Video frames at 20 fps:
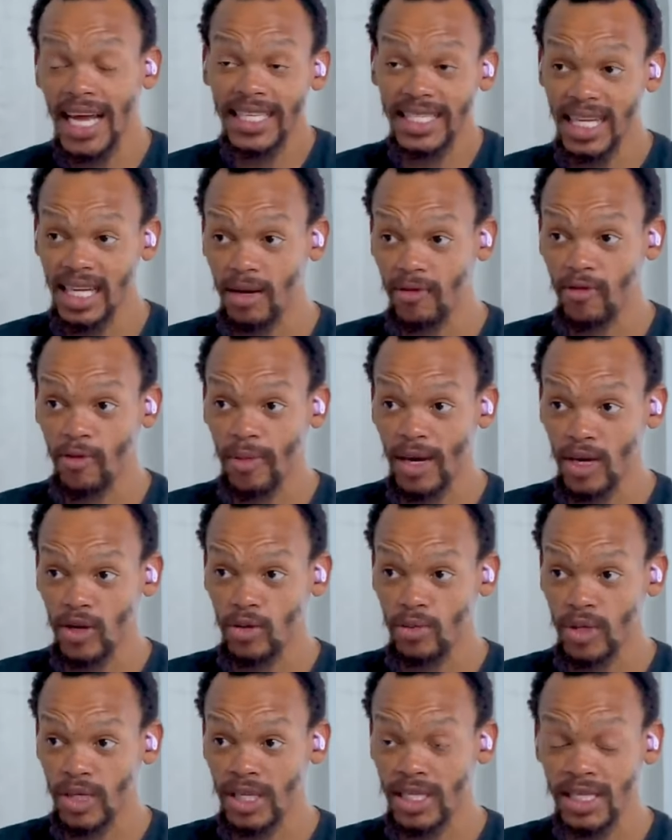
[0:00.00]
I stand up for my
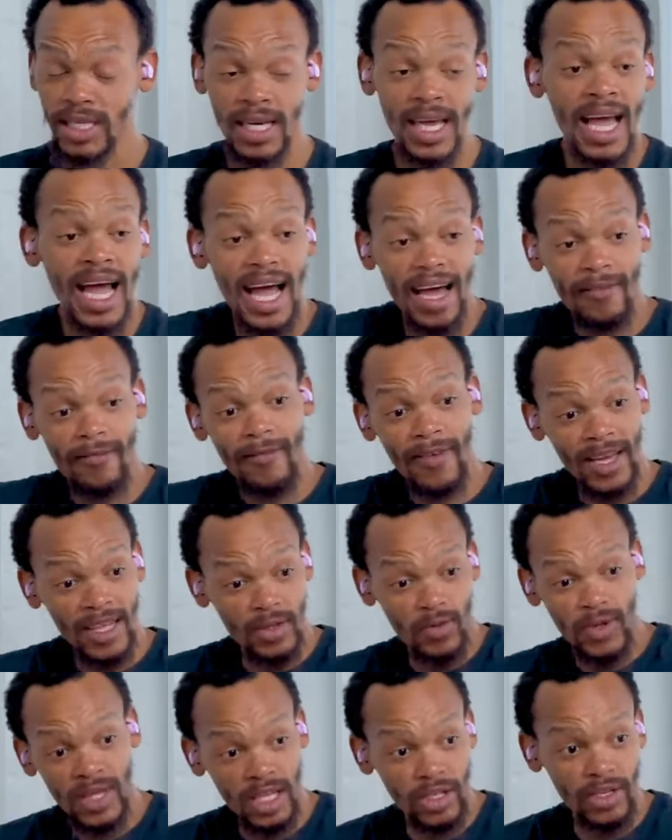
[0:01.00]
community. Mm. I
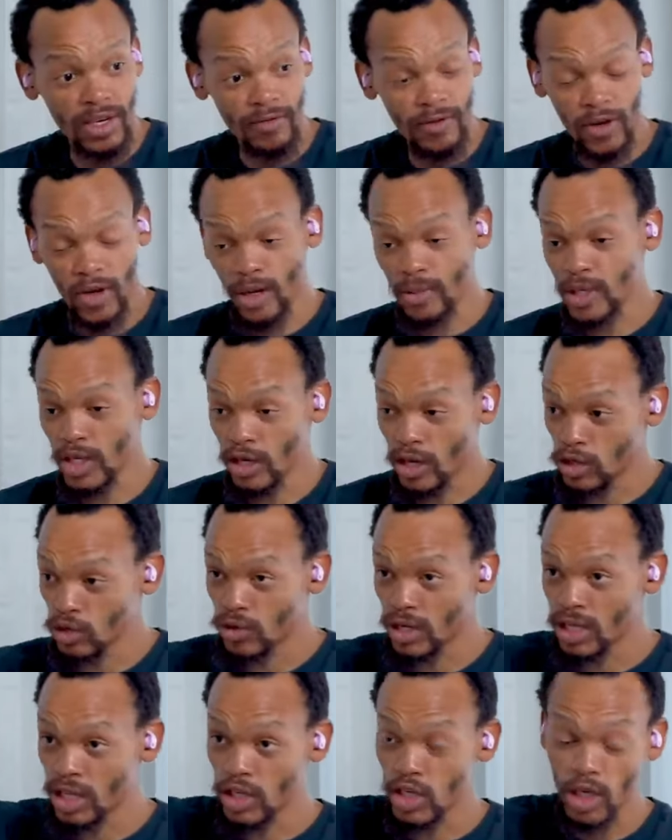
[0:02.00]
fight when the traffic cops are not
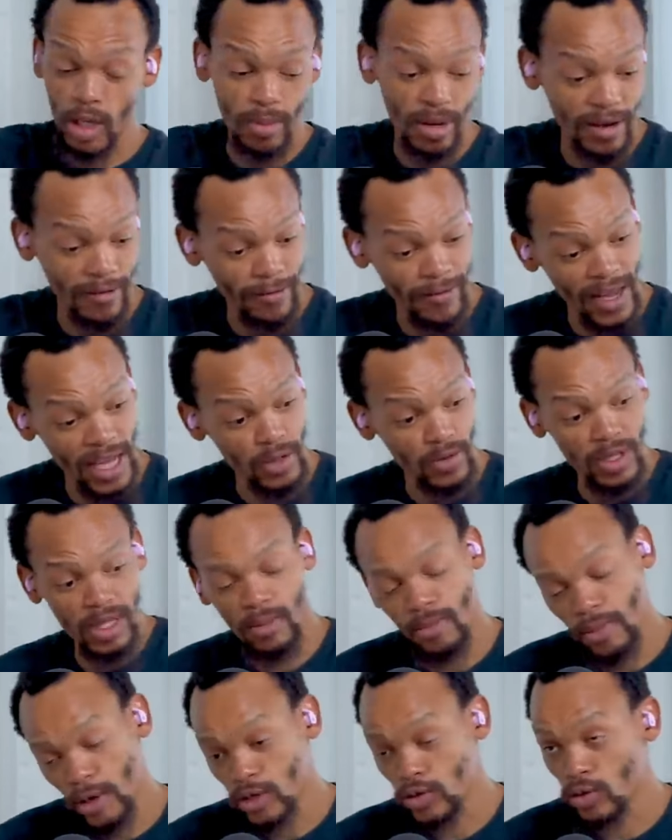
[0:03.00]
doing their job. I fight when
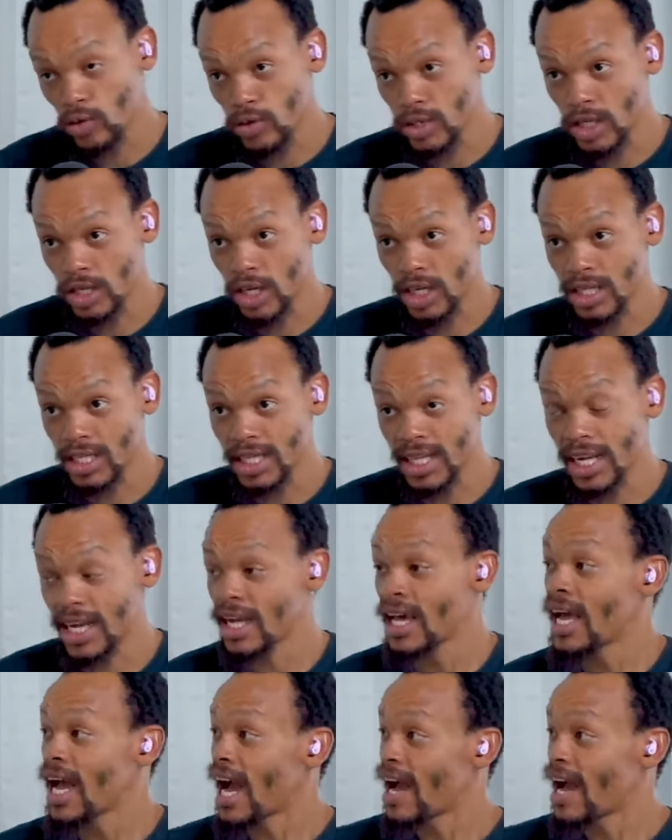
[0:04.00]
the potholes are not there.